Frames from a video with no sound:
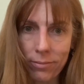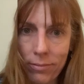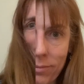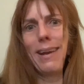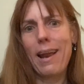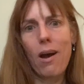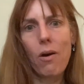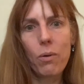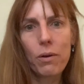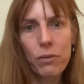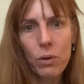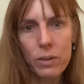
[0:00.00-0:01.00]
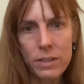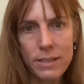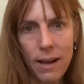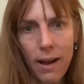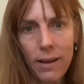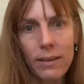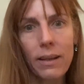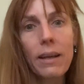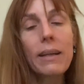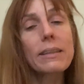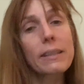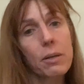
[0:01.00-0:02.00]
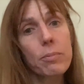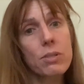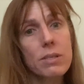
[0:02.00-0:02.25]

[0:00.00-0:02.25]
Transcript: No, of course not. Labor